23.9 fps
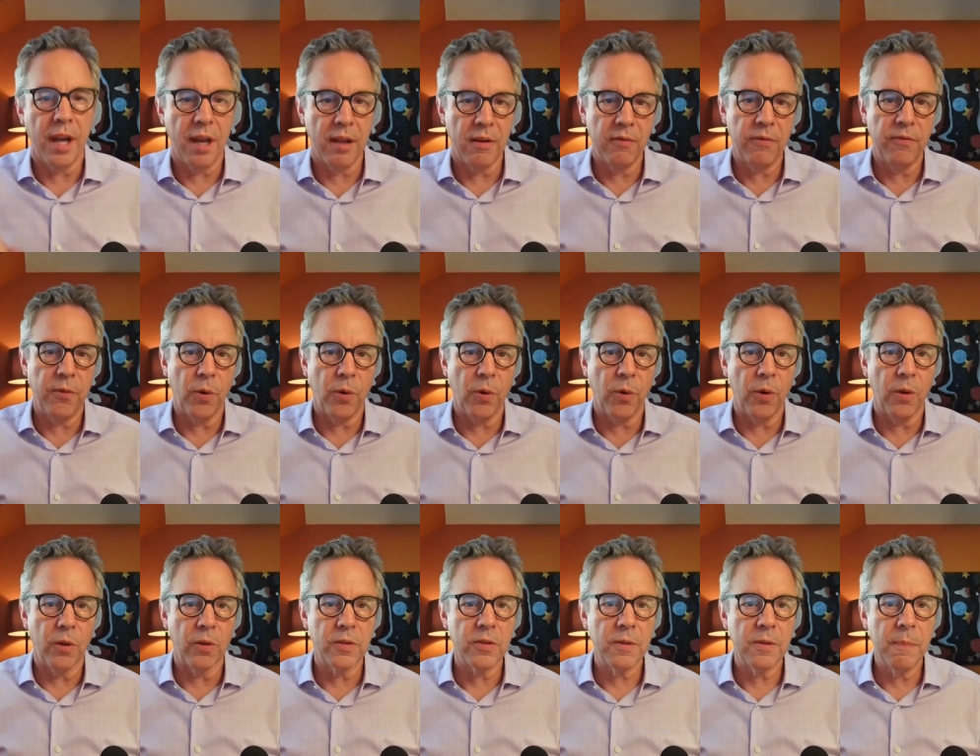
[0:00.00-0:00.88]

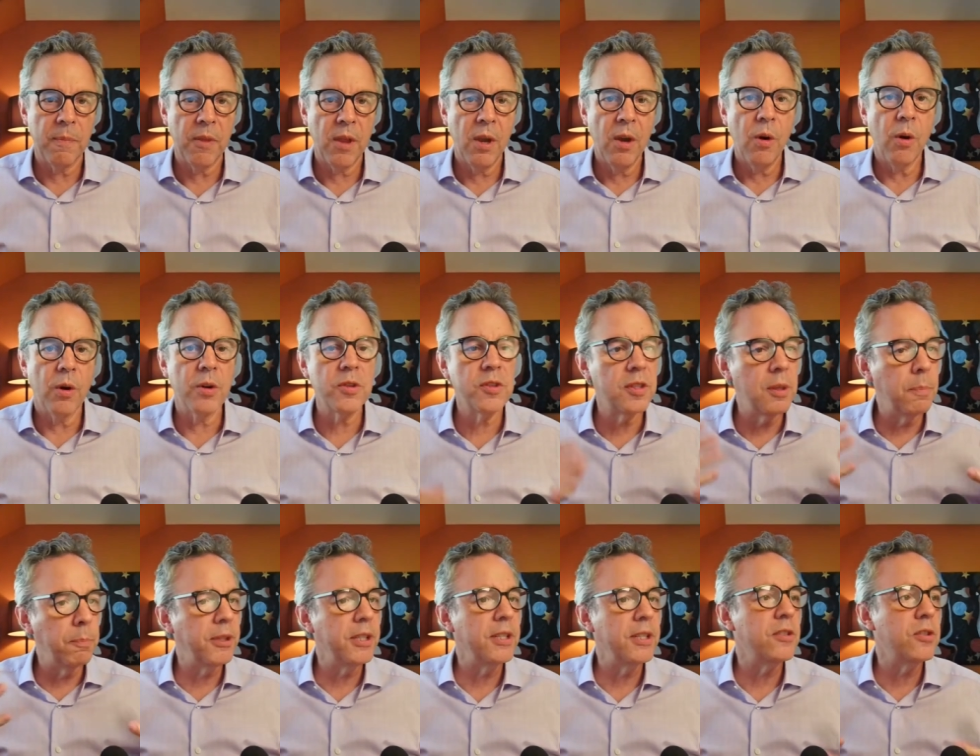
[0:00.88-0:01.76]
unfolds, or
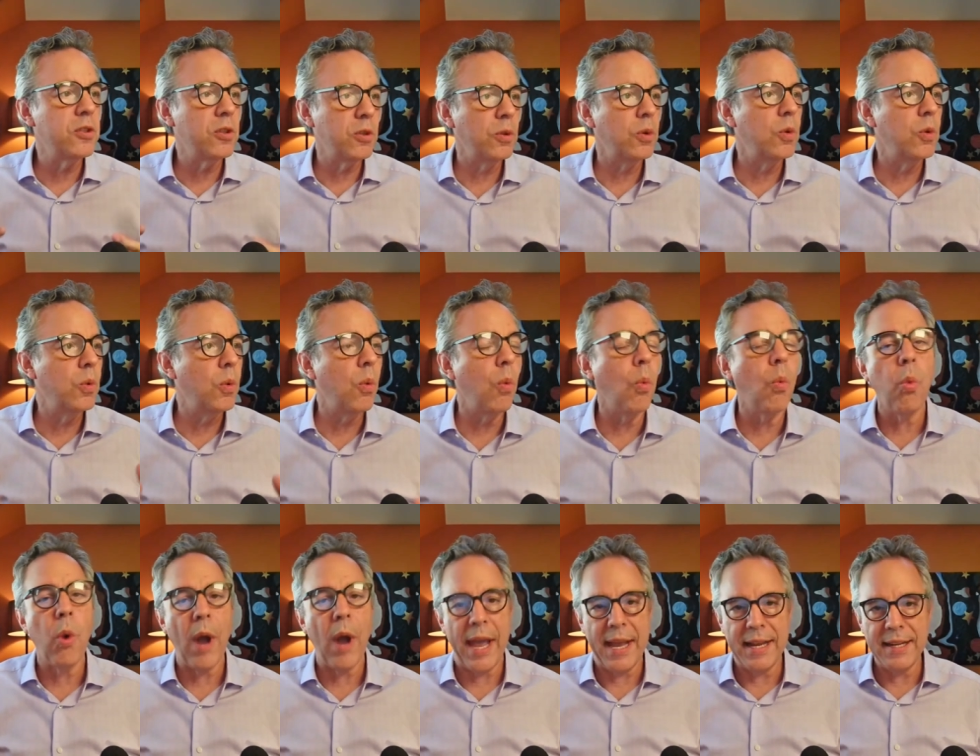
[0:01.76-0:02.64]
simply to
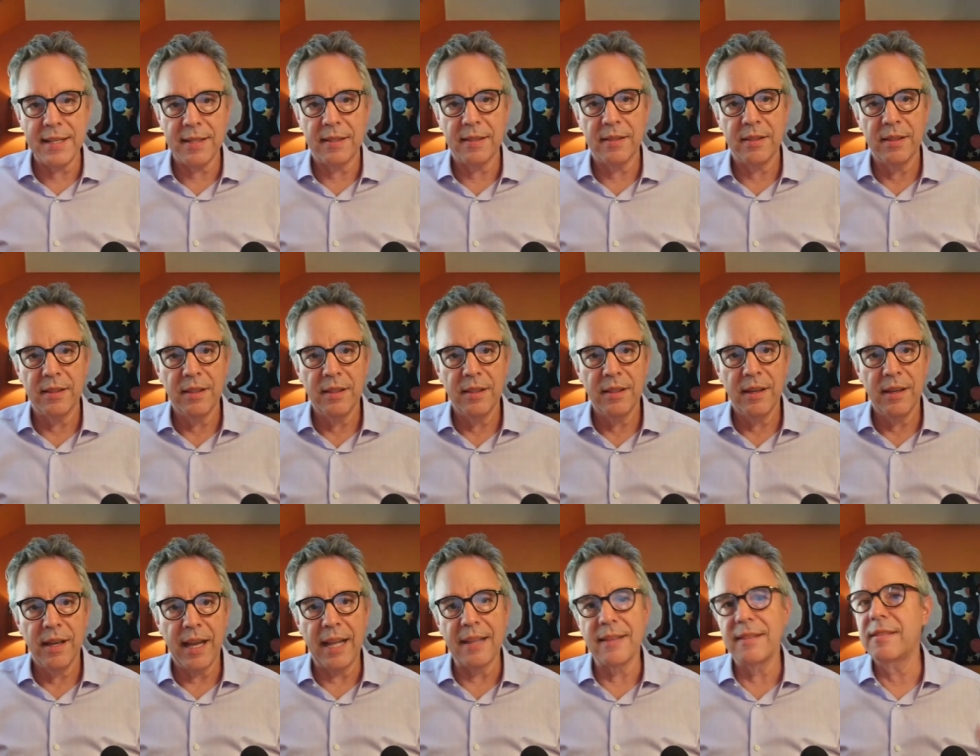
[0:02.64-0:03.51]
wait
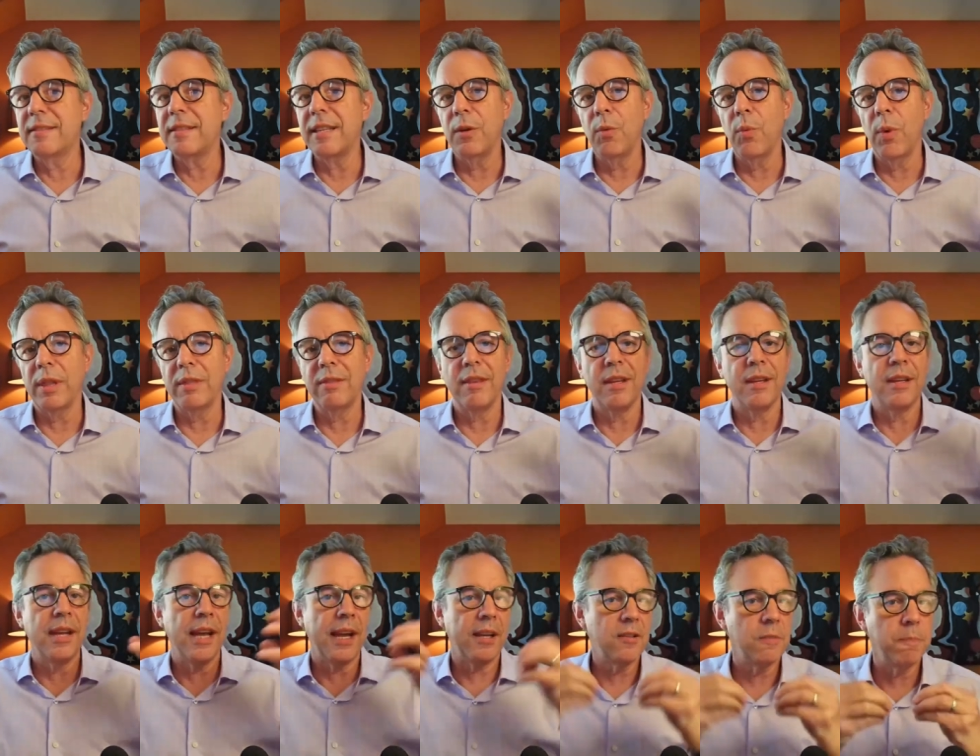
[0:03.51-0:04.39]
and see what the
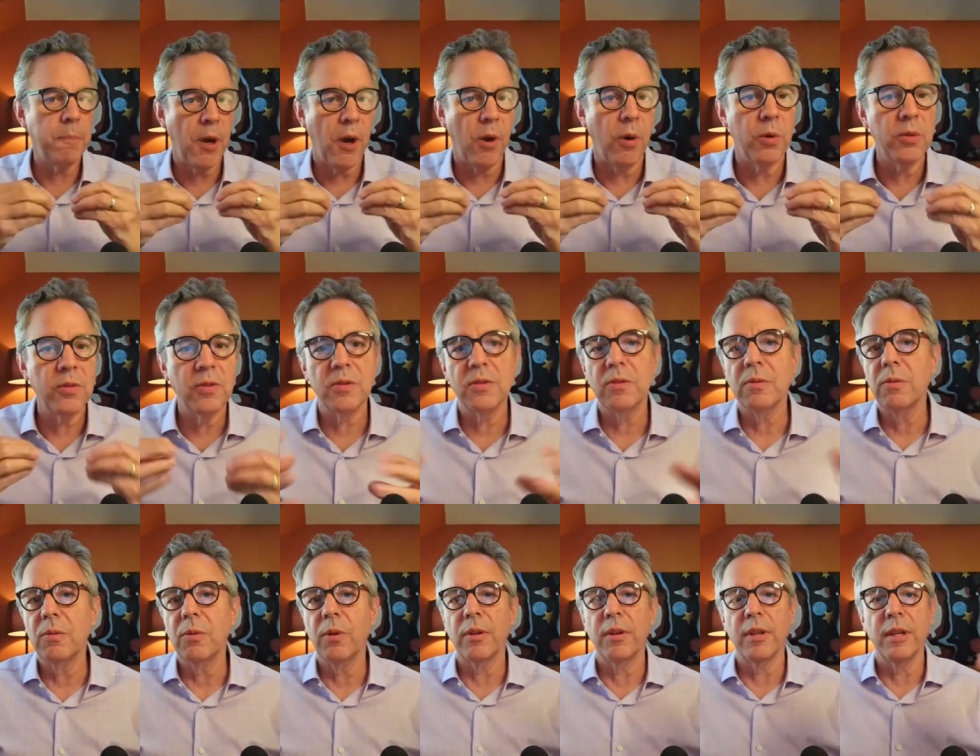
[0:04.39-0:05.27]
next post
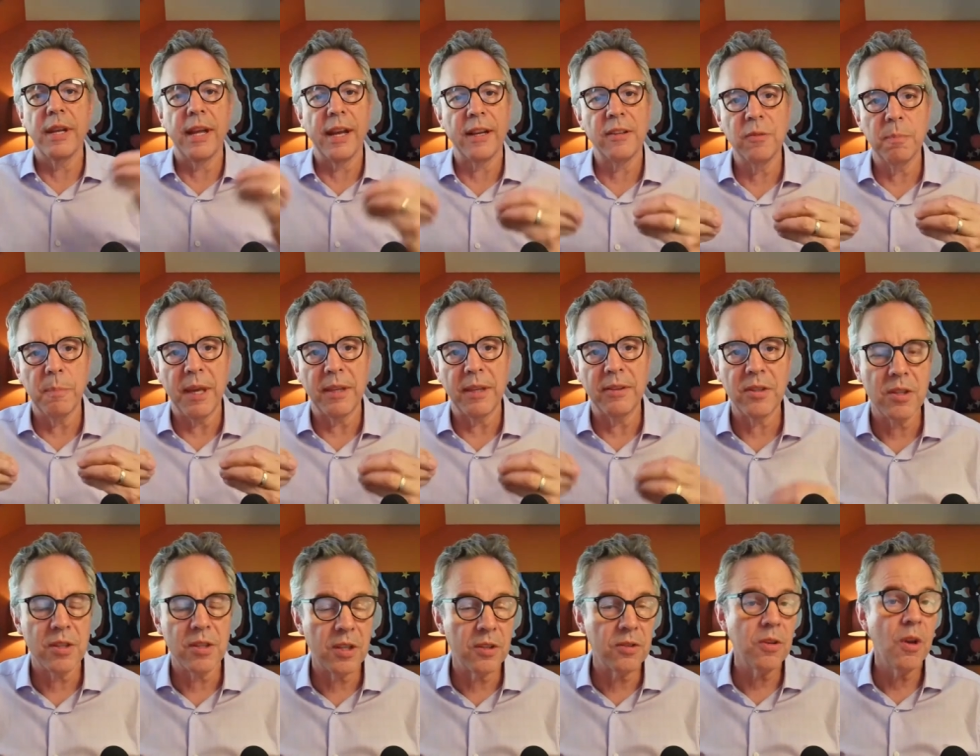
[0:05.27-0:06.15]
or the next
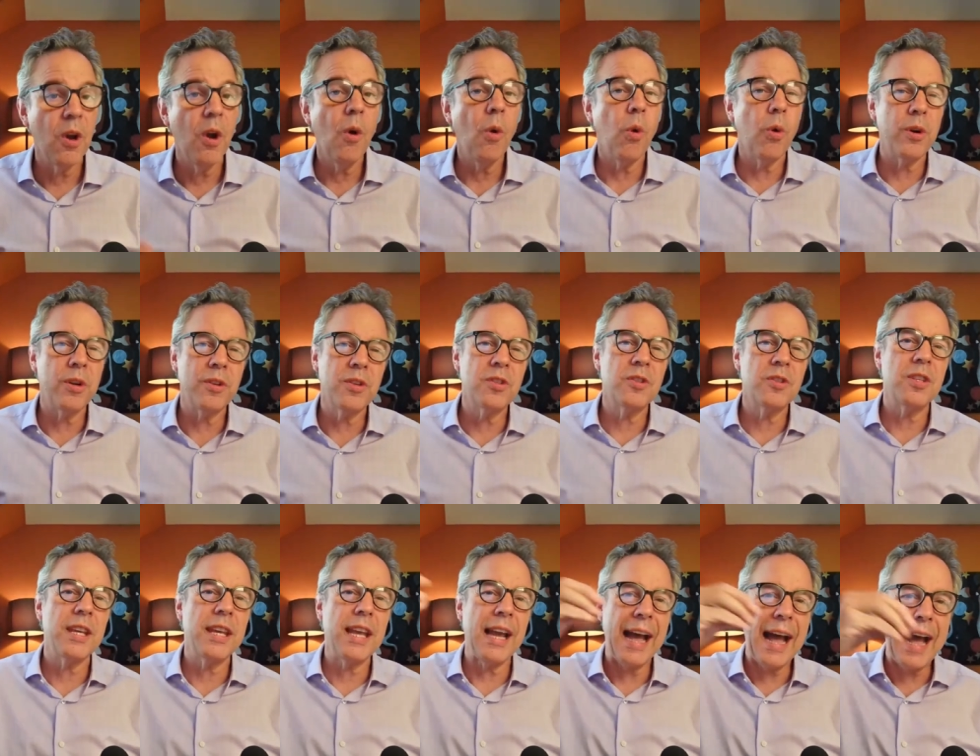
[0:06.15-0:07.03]
message is, or to
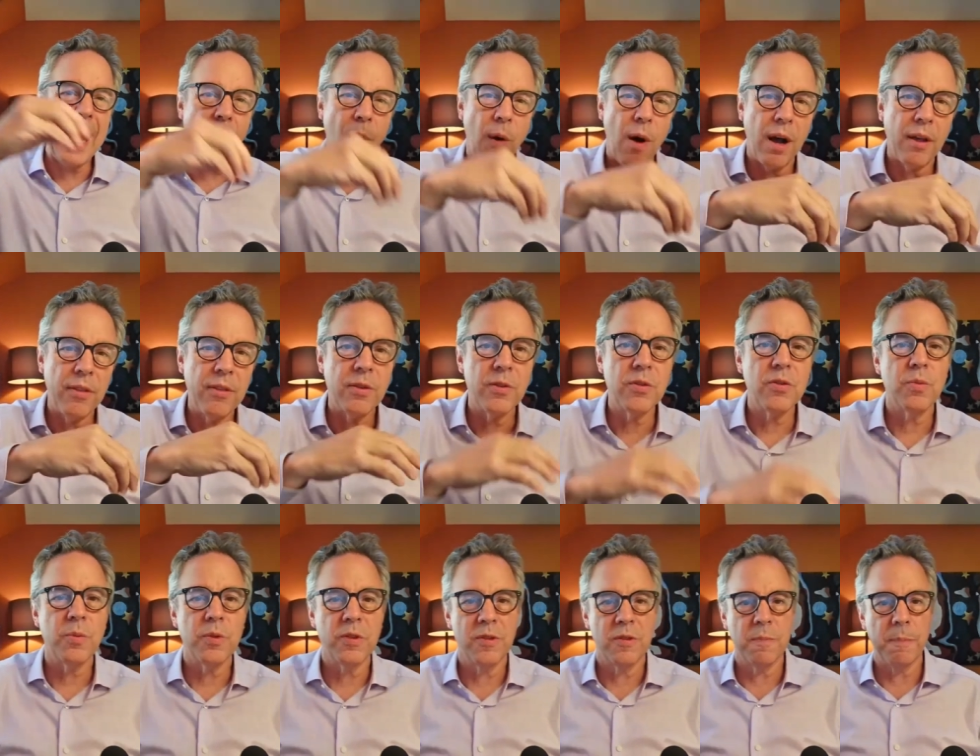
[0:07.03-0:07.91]
see how others
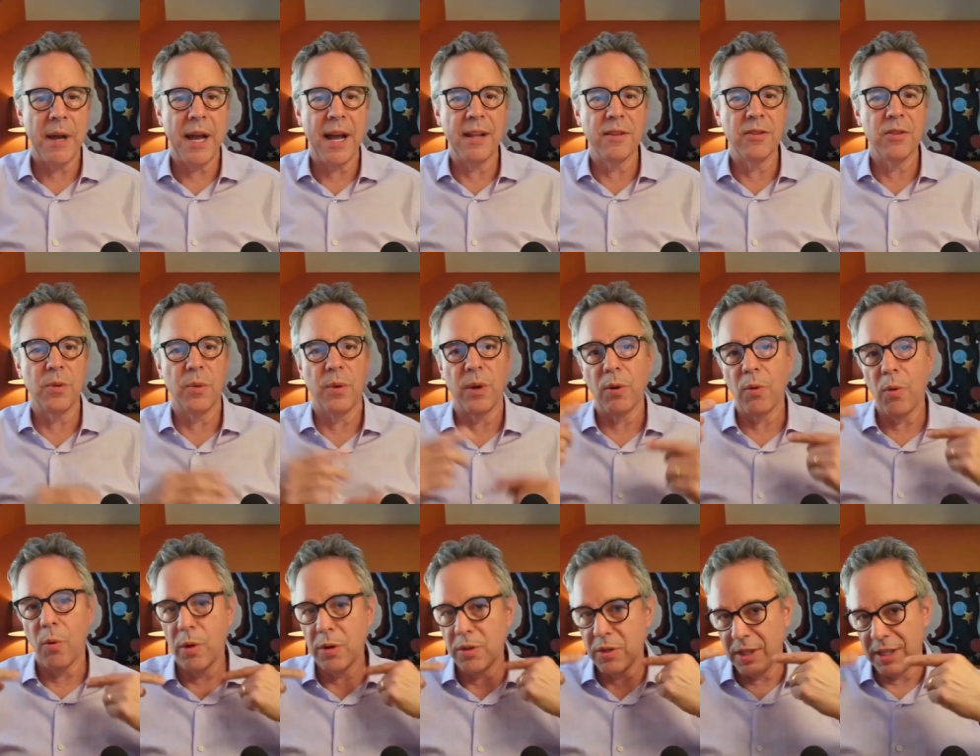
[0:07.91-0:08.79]
respond to it,
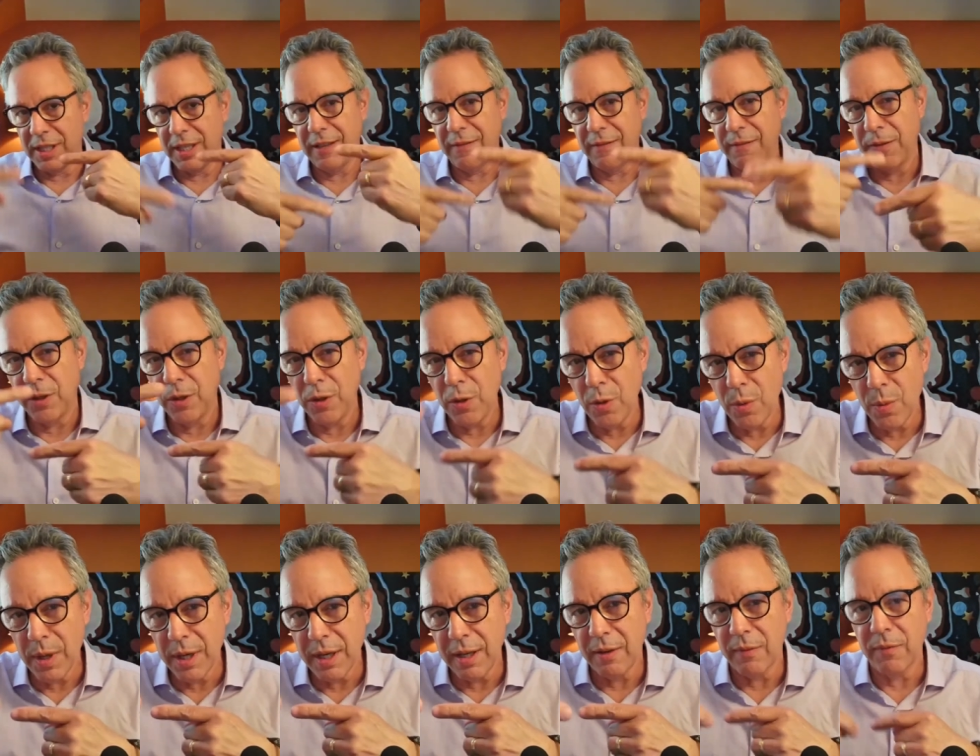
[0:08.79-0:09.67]
or to give you
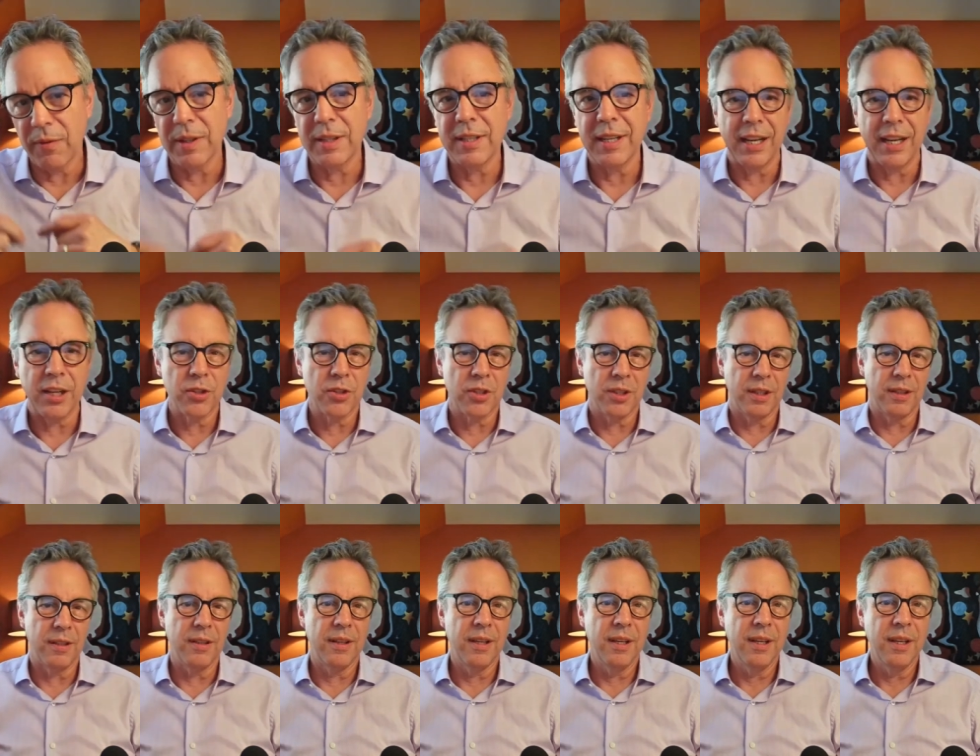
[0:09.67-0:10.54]
an invitation
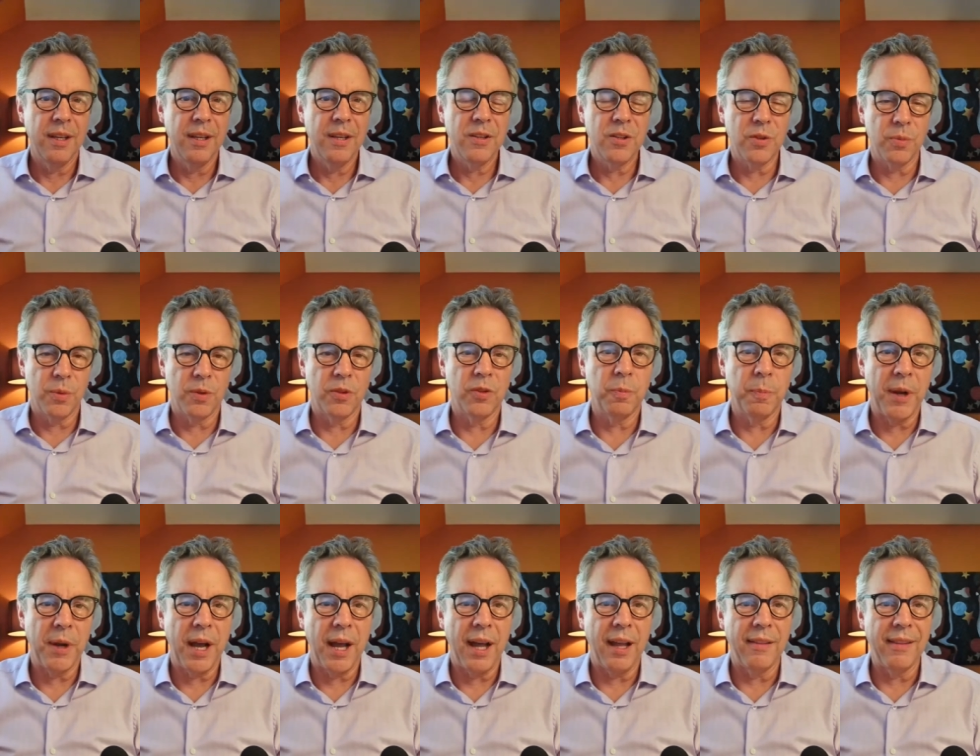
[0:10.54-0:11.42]
to
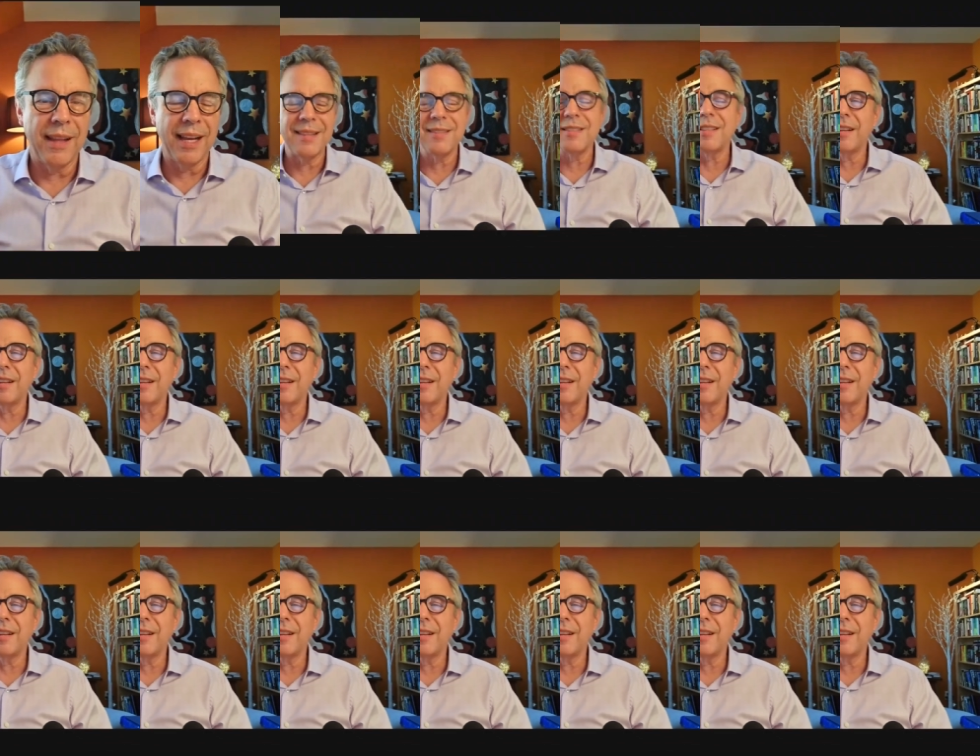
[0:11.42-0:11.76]
respond. That's